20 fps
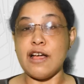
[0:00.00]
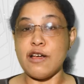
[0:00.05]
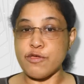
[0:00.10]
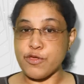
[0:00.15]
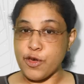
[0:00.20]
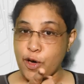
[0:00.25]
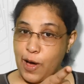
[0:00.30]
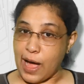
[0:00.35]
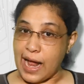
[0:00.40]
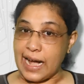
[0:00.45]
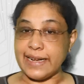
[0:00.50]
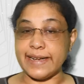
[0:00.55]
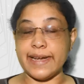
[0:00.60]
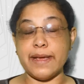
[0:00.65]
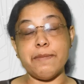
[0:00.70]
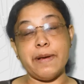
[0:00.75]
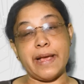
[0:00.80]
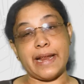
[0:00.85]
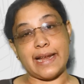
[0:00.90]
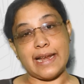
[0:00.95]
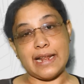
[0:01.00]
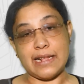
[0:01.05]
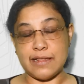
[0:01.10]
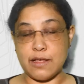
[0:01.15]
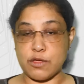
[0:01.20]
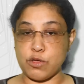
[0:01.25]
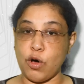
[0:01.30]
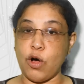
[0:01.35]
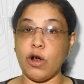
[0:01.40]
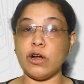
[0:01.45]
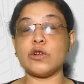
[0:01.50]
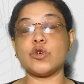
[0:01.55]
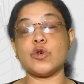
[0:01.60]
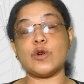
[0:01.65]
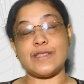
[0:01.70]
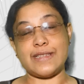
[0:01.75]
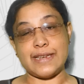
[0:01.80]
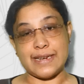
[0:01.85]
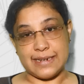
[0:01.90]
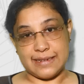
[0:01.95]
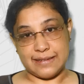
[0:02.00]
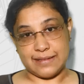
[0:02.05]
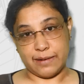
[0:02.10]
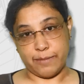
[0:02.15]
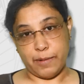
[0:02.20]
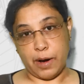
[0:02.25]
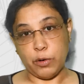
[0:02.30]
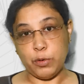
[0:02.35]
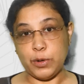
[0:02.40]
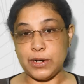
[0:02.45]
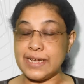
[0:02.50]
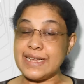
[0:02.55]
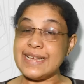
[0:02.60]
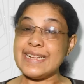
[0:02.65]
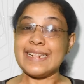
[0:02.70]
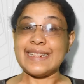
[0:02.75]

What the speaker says: So ultimately, this whole question is about